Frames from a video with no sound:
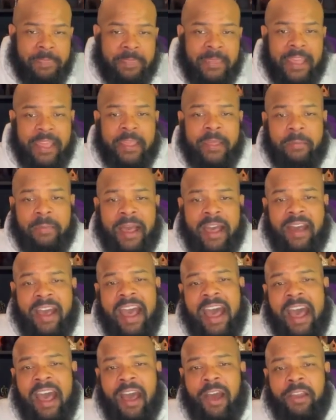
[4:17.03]
Think about
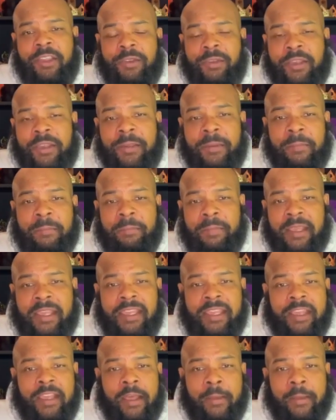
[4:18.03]
how you can be